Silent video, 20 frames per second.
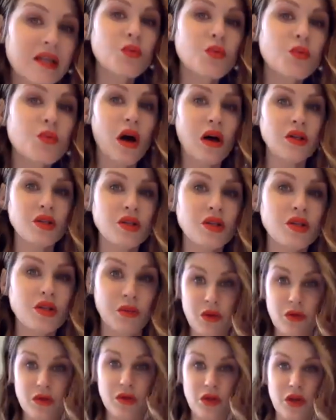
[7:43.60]
well, also
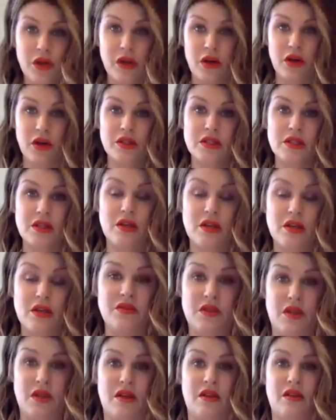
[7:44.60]
we don't look at
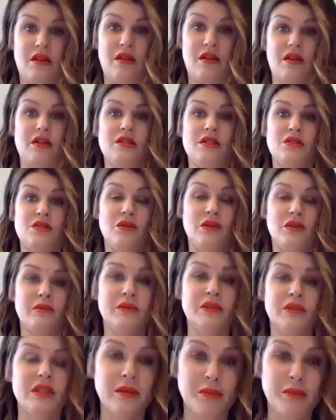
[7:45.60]
ourselves like this normally.